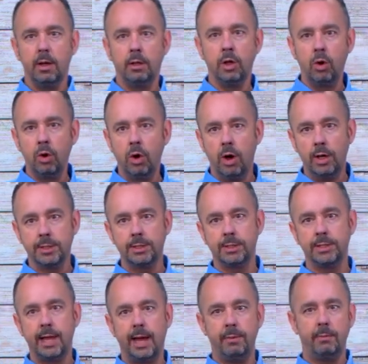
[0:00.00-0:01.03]
low cost
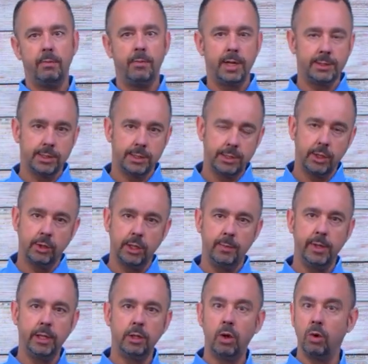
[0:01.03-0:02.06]
does not
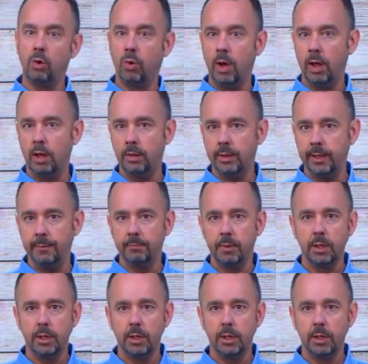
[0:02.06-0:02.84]
necessarily mean low quality.